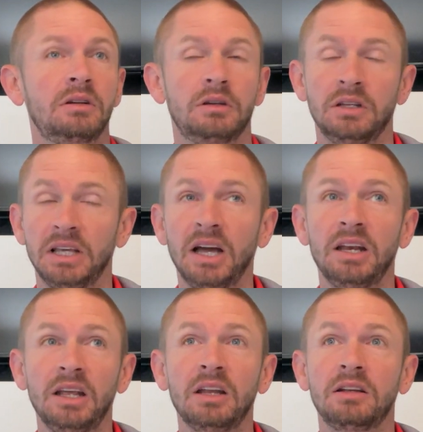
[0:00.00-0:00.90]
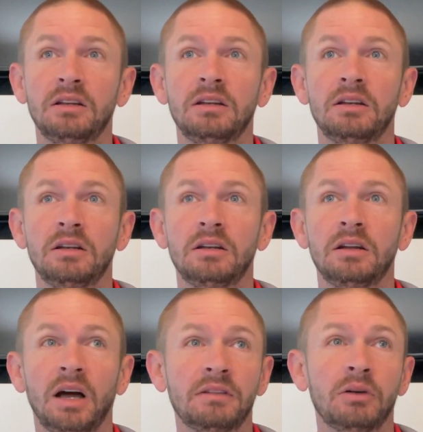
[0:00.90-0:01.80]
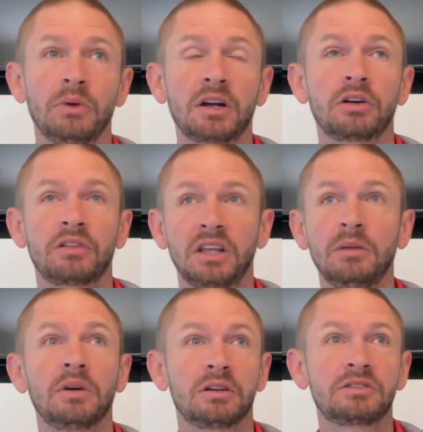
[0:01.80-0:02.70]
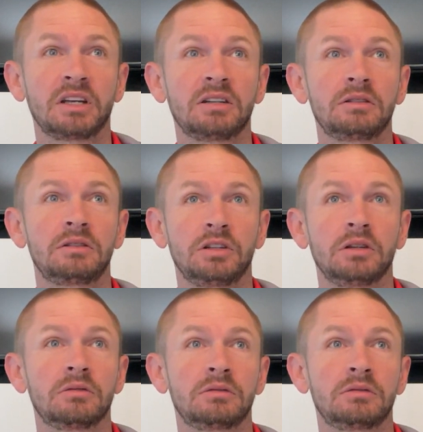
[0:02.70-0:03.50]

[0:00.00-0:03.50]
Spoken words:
Yeah, I did. I've got record of the email sent to you,